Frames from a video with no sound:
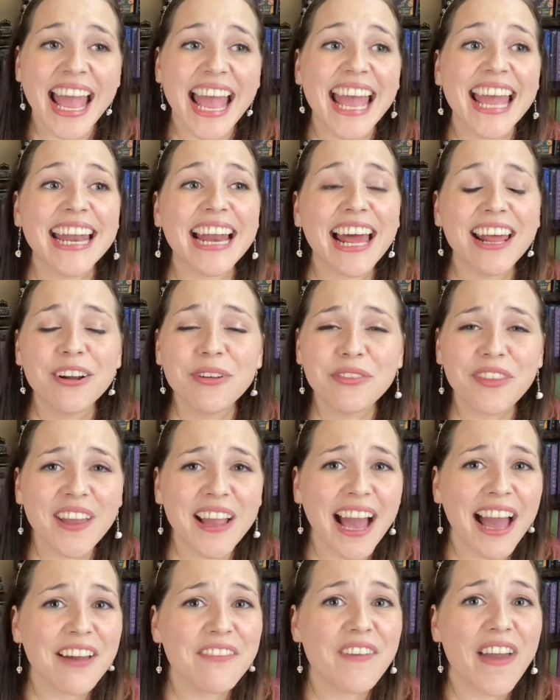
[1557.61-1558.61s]
and I don't
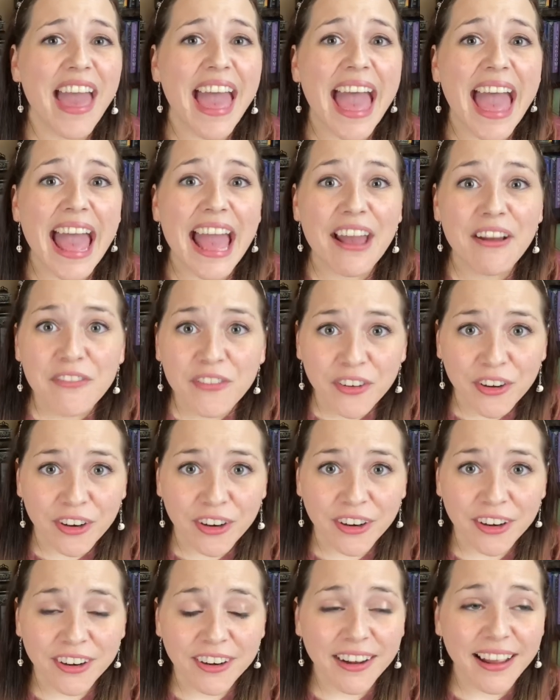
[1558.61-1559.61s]
think I've
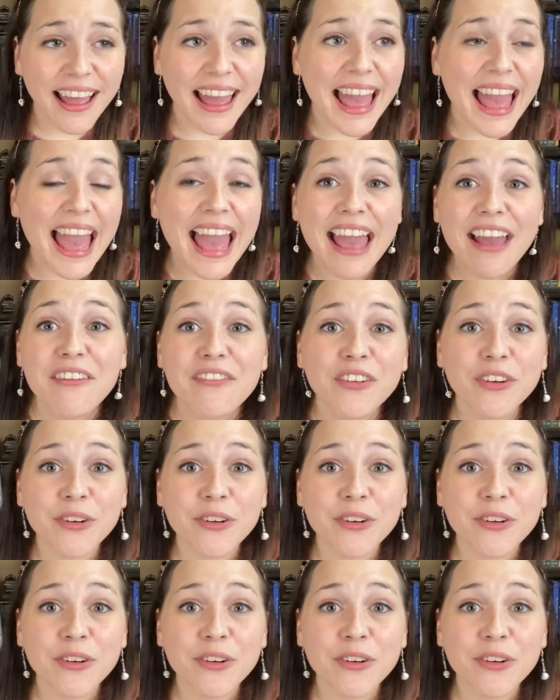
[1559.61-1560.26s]
ever